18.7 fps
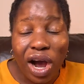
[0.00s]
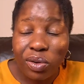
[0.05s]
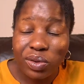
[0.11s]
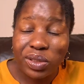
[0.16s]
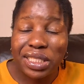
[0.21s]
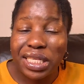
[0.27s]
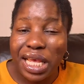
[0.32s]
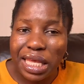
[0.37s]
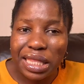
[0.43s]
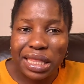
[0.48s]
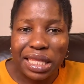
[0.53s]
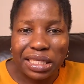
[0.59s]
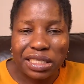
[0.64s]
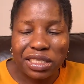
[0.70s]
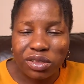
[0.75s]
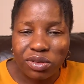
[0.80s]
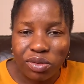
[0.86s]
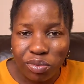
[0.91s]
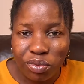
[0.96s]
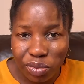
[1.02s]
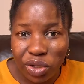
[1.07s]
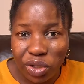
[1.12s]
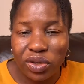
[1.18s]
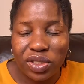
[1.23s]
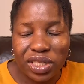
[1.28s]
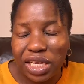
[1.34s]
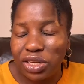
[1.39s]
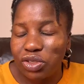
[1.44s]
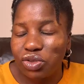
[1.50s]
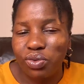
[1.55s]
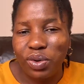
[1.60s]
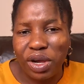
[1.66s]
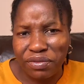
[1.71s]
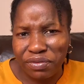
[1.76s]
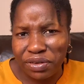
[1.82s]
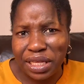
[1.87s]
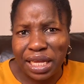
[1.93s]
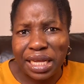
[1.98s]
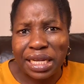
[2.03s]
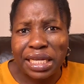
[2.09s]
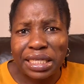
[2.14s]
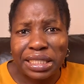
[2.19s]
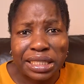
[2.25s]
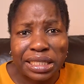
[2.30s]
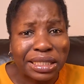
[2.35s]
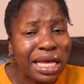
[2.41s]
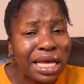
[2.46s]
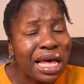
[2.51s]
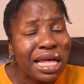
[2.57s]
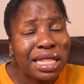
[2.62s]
I'll say this, because I do work for the NHS,